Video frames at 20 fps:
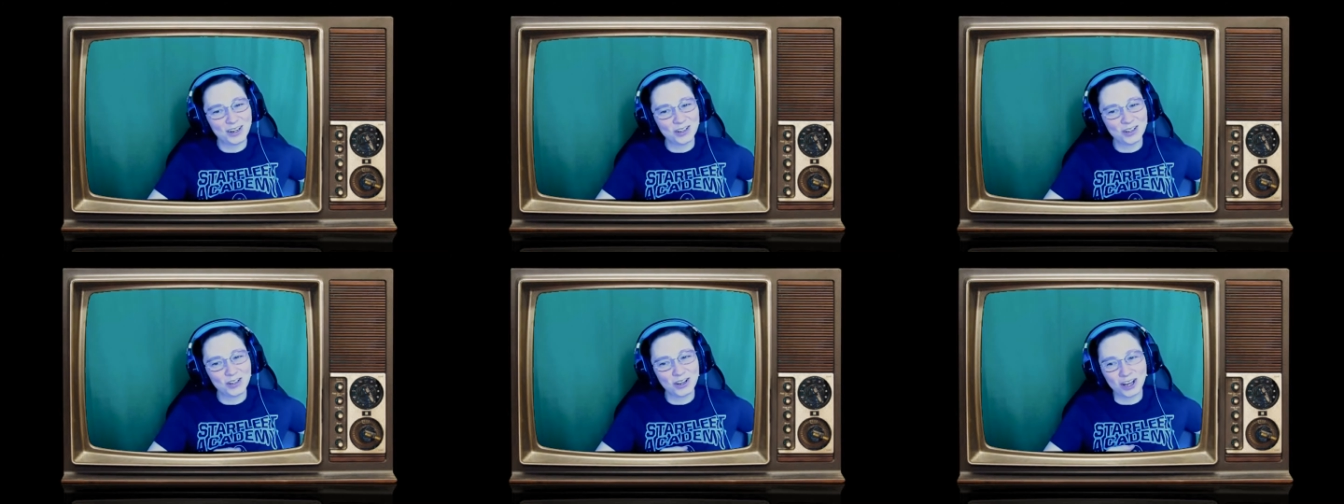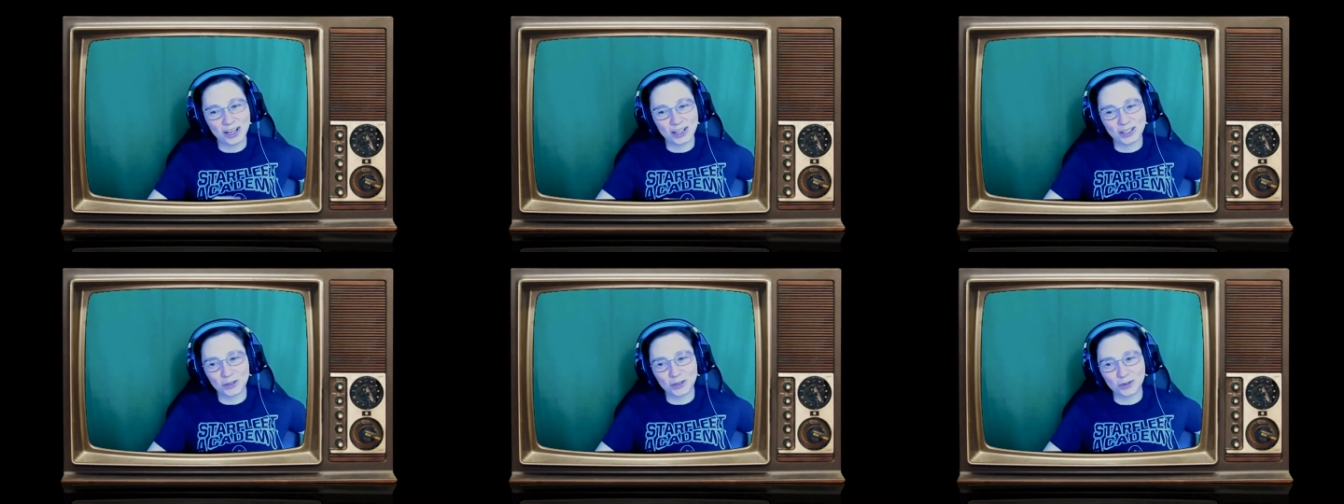
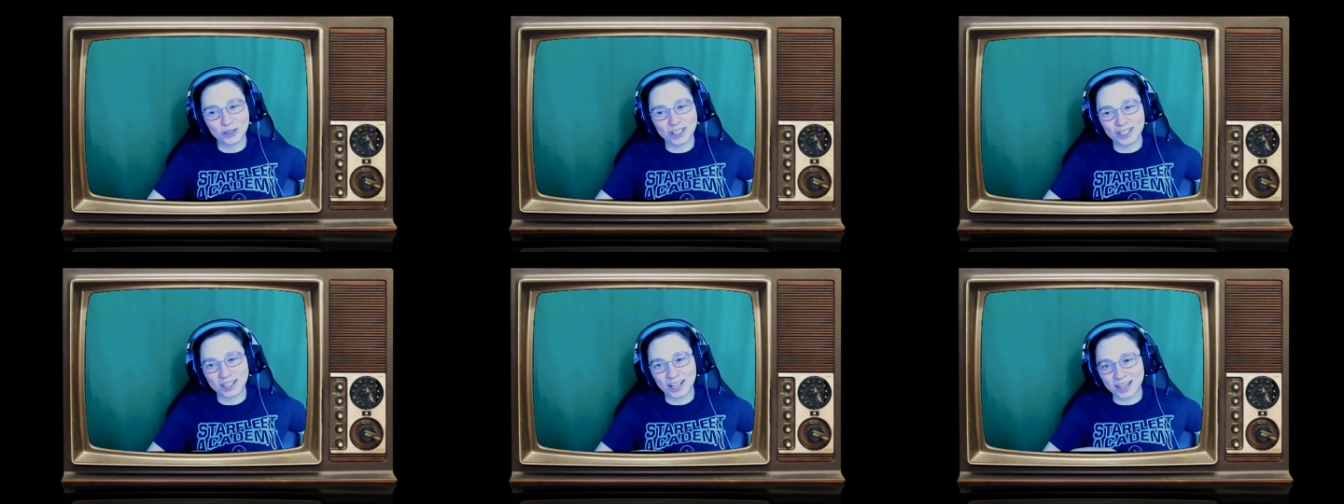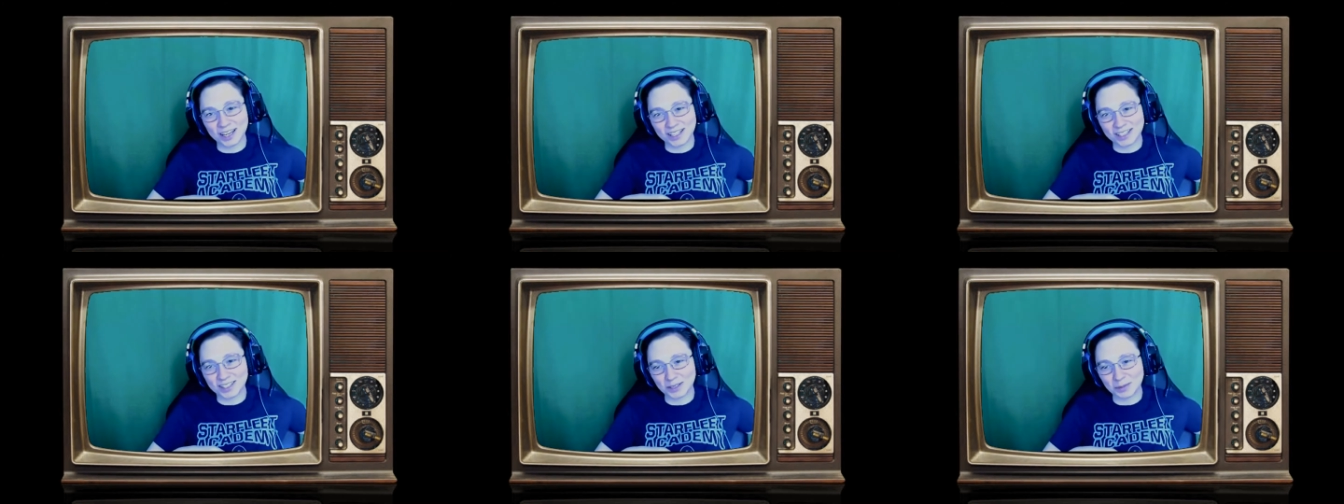tweeted that
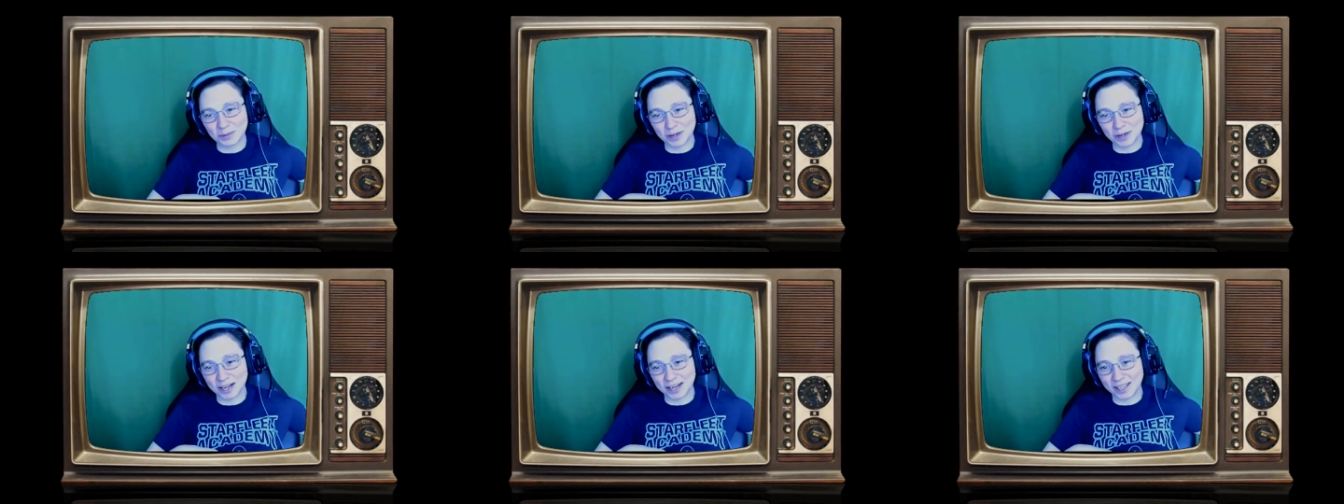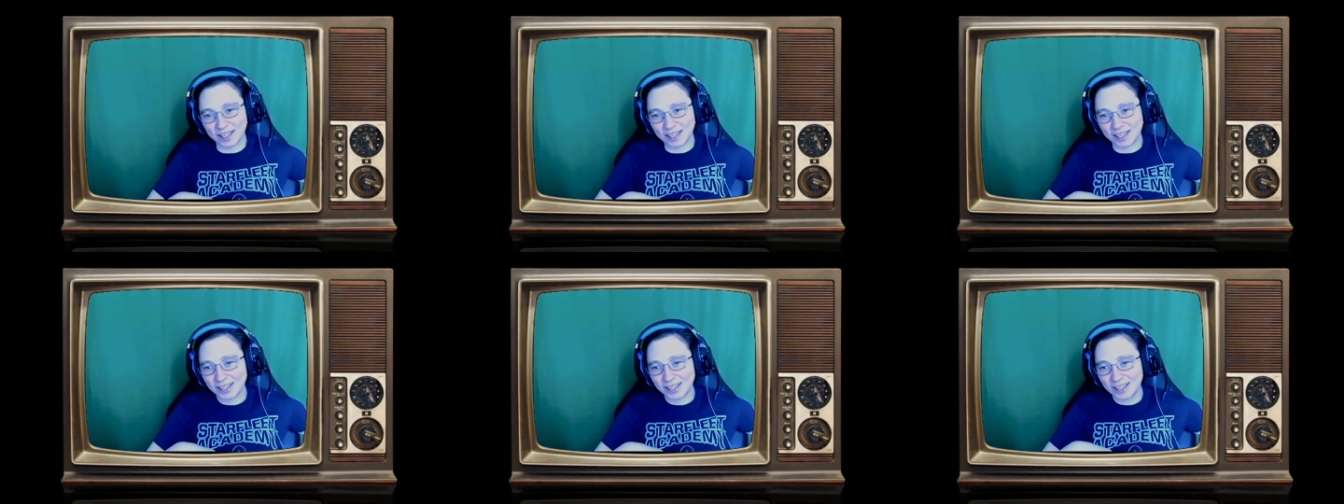to
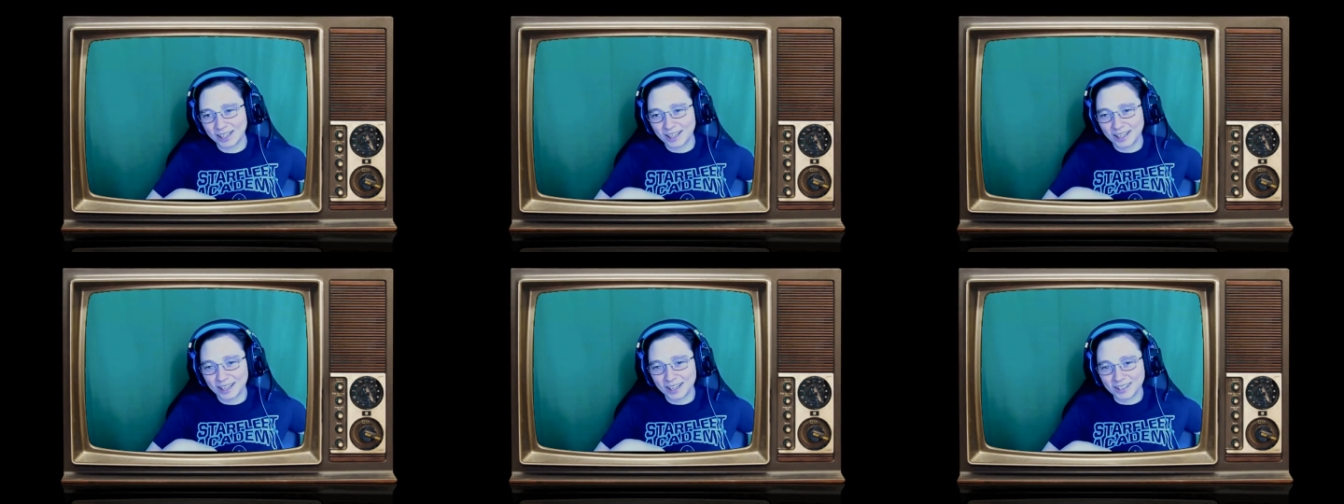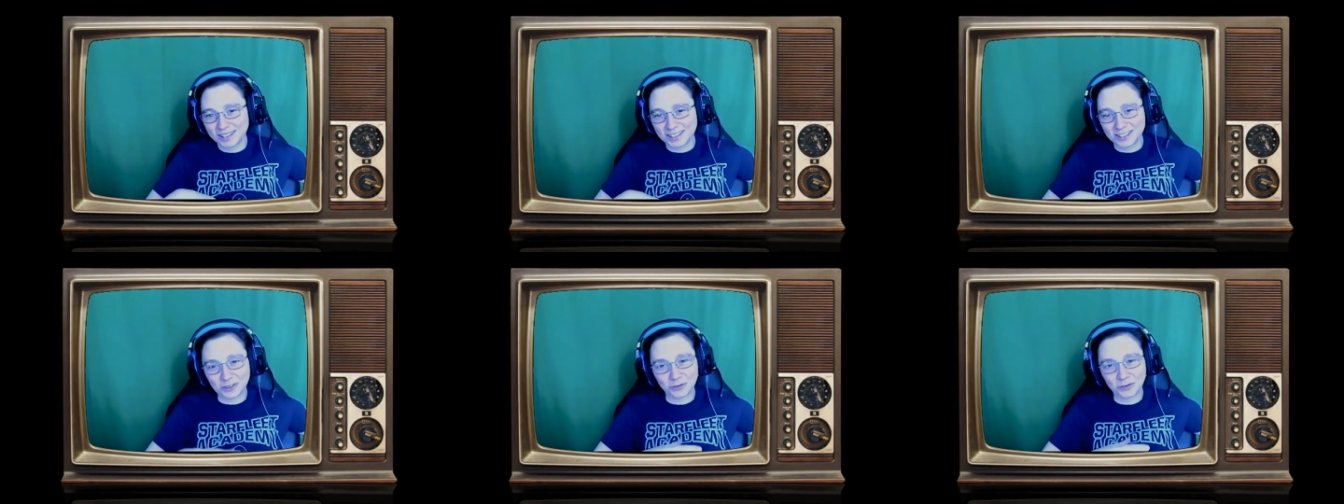somebody
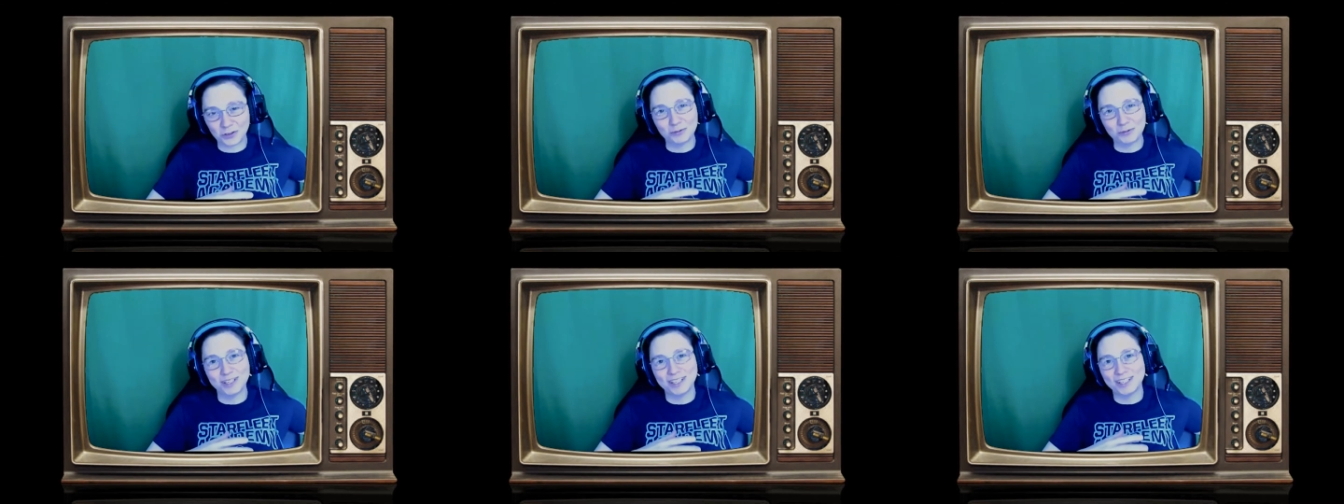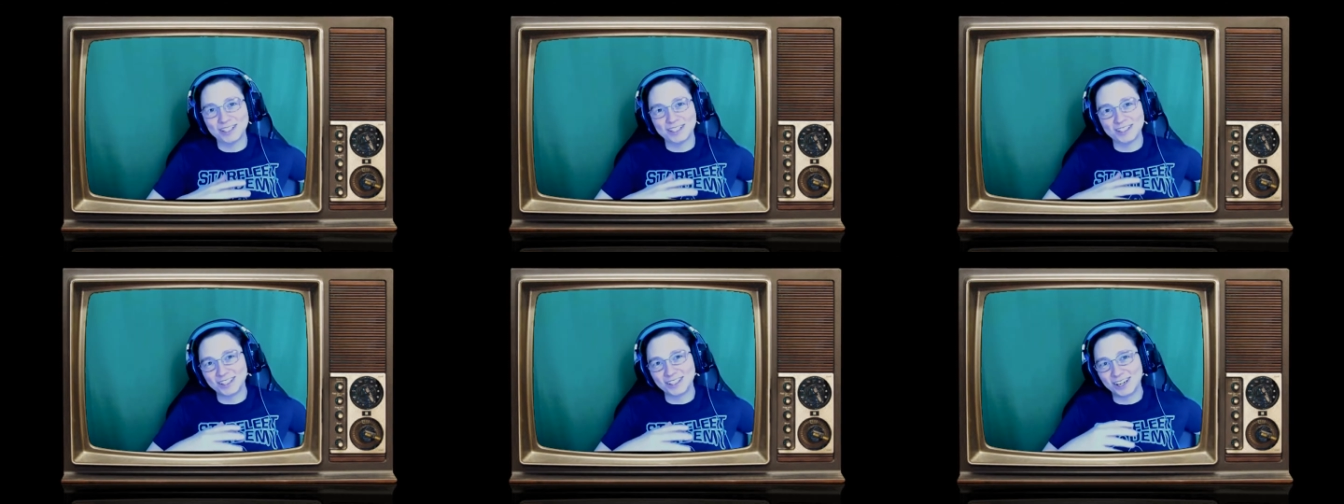just a few
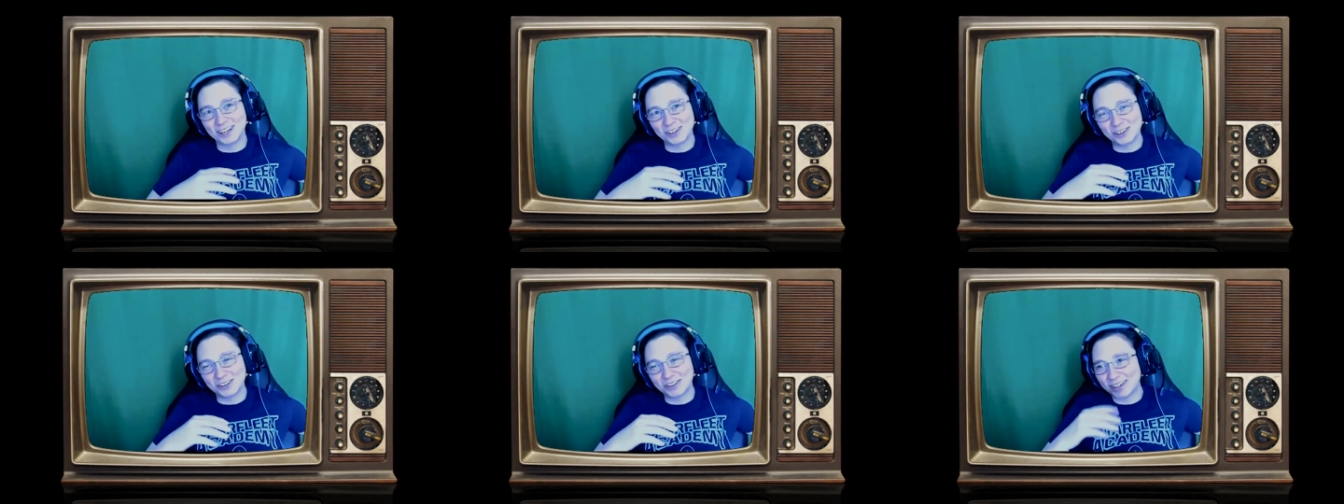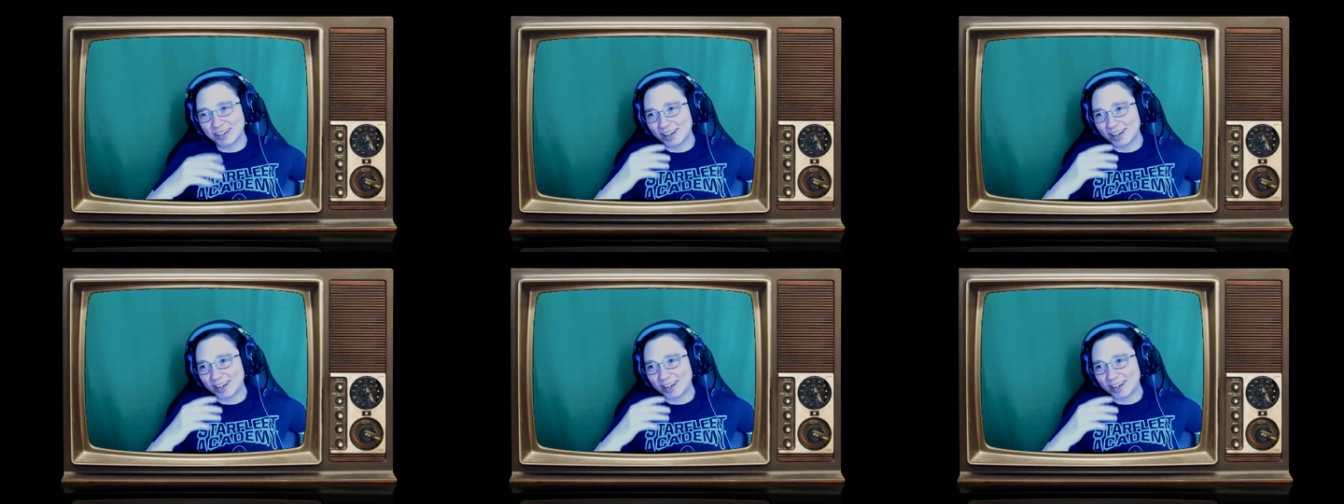minutes ago,